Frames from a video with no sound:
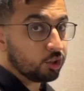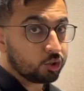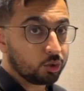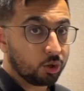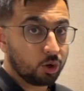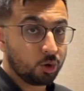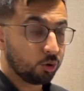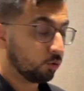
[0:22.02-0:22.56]
So
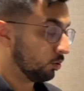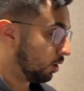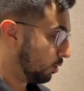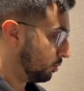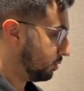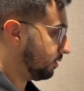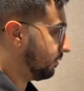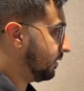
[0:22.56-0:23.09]
a whole
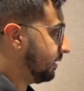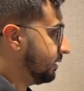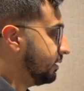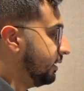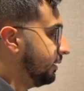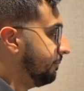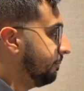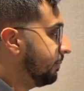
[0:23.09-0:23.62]
host of things
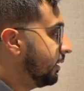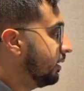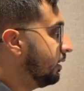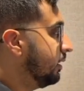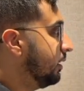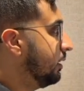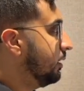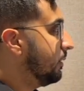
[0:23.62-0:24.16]
here.
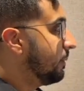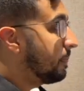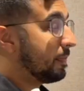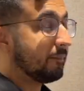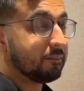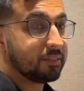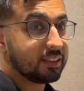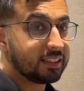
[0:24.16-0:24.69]

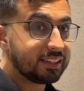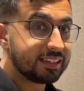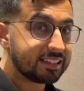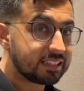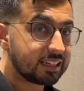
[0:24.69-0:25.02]
It's